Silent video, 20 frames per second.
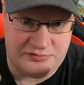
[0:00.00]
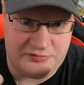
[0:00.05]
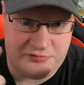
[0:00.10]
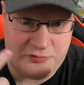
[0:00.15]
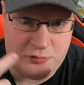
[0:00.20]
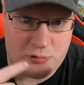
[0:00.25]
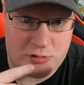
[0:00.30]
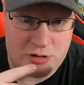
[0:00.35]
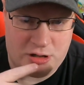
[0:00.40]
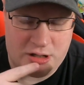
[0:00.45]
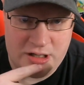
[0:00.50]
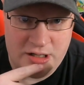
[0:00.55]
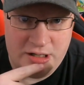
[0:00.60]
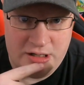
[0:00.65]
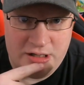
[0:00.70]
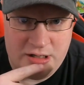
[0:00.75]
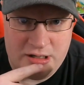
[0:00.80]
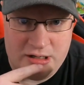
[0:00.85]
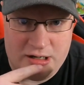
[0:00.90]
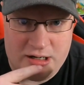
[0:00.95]
four,
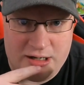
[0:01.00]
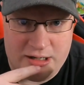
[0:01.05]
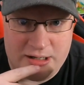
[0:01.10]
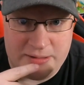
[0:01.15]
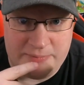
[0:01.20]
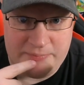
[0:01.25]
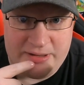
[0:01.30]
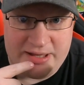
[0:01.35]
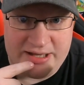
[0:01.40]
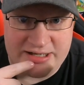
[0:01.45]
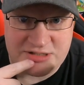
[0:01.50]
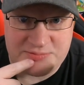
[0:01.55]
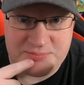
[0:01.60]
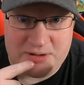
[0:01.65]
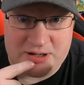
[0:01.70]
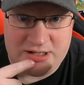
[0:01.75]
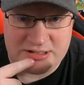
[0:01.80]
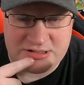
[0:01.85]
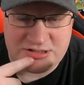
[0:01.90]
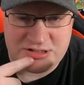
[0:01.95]
um,
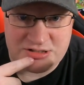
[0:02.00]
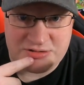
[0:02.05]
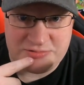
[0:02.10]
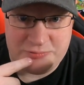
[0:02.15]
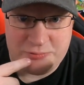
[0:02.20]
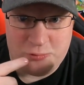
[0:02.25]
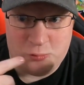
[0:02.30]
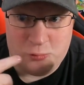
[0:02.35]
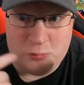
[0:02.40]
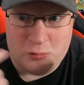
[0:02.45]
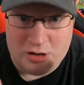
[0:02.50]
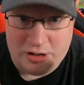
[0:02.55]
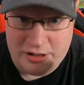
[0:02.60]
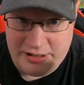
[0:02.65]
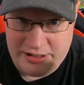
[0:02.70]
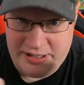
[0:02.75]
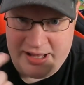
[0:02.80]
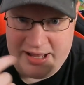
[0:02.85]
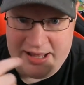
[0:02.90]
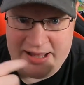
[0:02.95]
Xbox
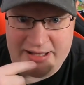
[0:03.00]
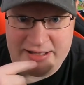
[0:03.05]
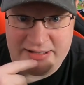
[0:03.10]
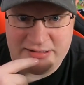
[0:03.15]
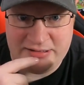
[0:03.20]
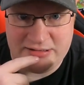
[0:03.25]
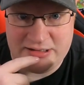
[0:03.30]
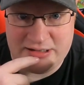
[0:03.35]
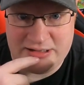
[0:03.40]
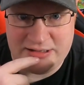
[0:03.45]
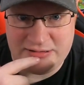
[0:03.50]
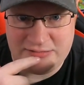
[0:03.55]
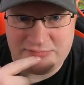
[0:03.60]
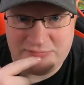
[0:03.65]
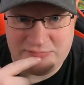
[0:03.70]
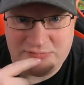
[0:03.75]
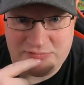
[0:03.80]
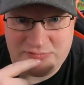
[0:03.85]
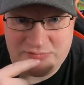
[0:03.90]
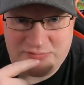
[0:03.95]
One, and uh,
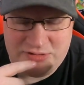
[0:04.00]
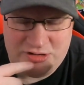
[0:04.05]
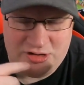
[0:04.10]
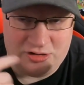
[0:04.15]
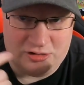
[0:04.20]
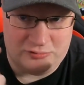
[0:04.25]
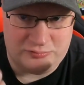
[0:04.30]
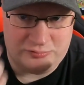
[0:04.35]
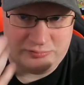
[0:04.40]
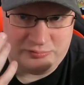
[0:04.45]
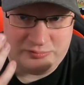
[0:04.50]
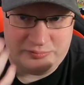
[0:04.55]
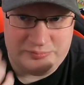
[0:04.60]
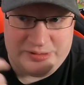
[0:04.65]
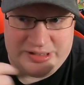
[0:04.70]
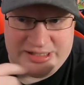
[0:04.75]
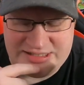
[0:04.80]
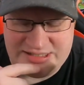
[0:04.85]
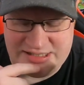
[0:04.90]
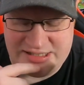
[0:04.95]
you know,
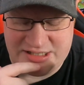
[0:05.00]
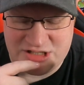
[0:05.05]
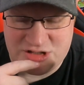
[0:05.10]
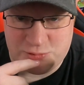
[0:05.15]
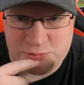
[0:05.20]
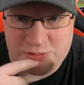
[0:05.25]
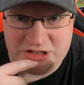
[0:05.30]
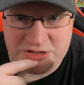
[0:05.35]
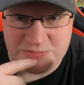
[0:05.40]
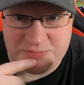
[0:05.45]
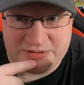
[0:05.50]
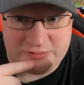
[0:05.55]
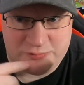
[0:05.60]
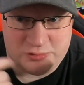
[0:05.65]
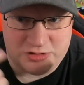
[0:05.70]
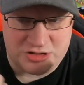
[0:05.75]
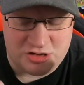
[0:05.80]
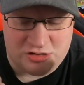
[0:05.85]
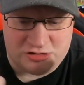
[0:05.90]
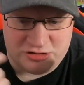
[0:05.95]
P C and Switch, but it
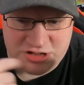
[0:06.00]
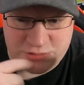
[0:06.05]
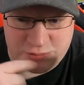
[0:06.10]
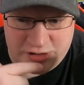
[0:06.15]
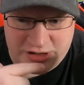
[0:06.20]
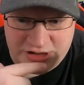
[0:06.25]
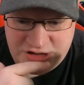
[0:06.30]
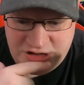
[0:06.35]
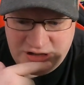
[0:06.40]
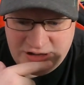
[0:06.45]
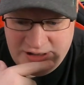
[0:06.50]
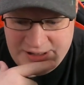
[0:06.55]
wasn't on Switch.